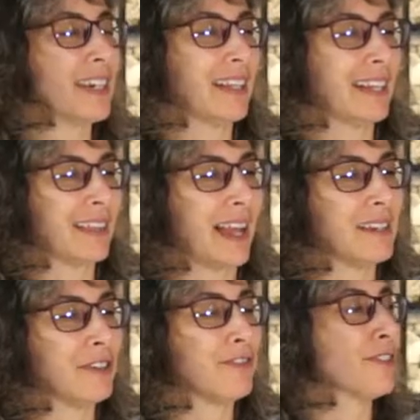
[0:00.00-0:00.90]
I like the
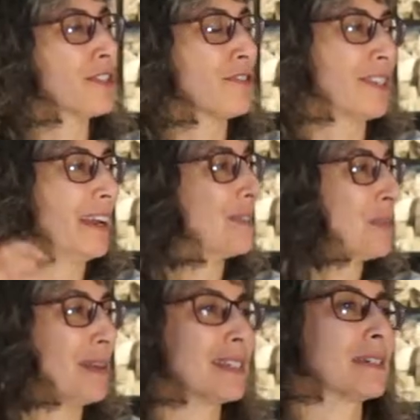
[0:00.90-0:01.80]
idea of freezer science,
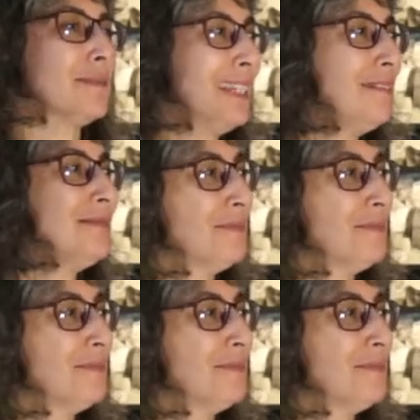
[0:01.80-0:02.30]
where it's like, well,